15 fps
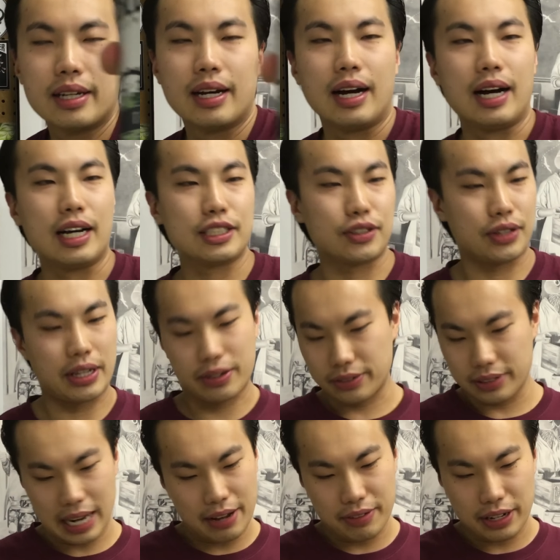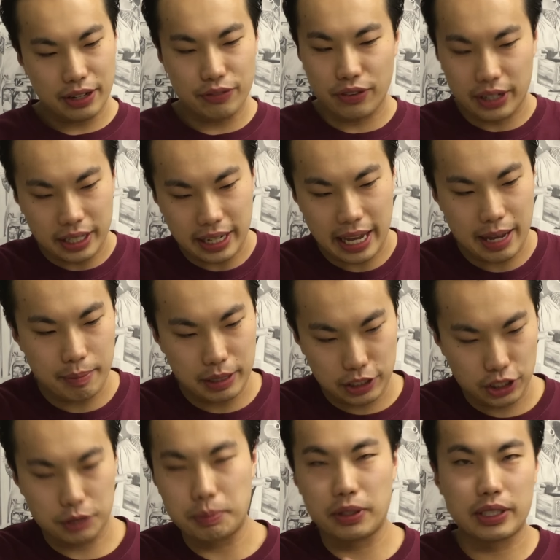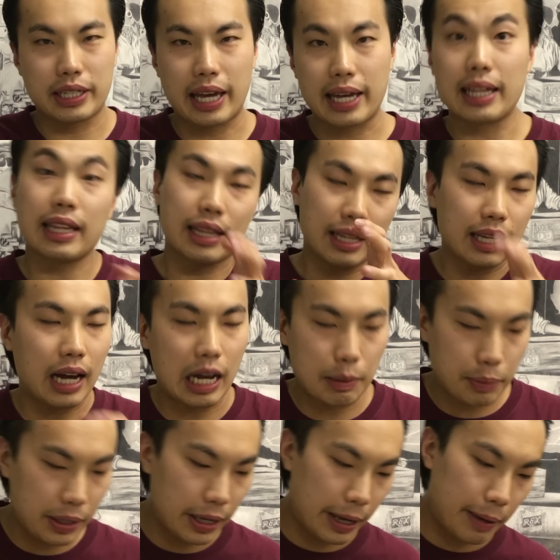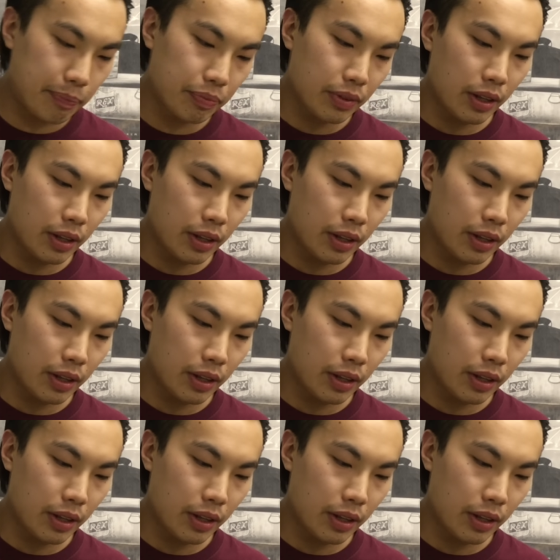Uh, so they don't have any funny name. It's just Building 8, the IPA.